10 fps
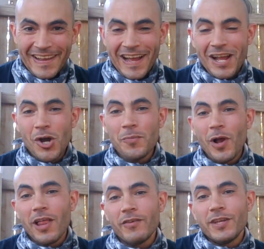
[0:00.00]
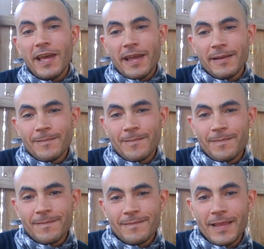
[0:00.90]
I hope y'all have a good day.
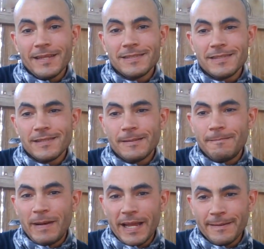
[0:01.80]
Thanks. Bye.